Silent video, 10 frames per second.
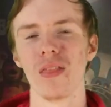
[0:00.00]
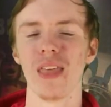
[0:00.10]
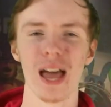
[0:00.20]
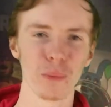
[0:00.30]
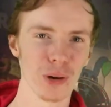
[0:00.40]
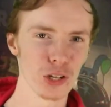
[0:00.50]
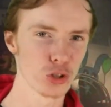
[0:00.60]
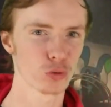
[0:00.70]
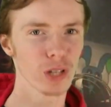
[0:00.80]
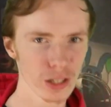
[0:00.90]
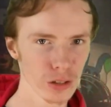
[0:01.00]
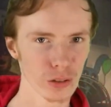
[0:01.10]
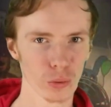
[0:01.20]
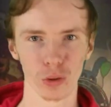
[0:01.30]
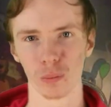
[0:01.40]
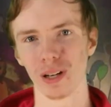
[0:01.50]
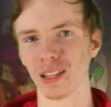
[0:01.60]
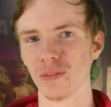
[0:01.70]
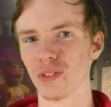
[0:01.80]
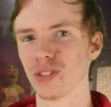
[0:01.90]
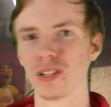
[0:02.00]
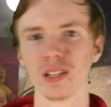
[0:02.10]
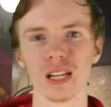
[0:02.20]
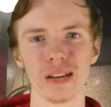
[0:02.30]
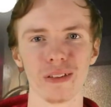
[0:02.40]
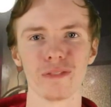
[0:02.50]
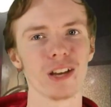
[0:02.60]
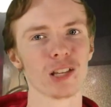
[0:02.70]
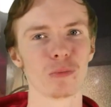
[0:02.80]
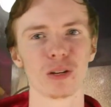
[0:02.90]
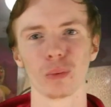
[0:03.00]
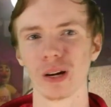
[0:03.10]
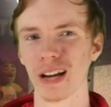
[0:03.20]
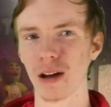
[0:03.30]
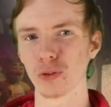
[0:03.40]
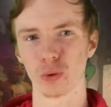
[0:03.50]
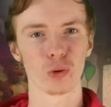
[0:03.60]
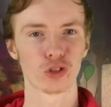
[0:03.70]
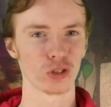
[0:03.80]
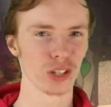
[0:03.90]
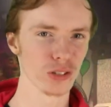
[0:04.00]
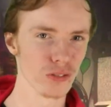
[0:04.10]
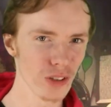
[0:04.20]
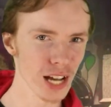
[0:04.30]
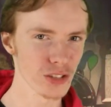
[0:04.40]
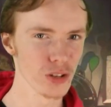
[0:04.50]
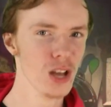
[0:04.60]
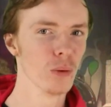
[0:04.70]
that when triggered or when in the vicinity of a Fazbear warehouse or trigger device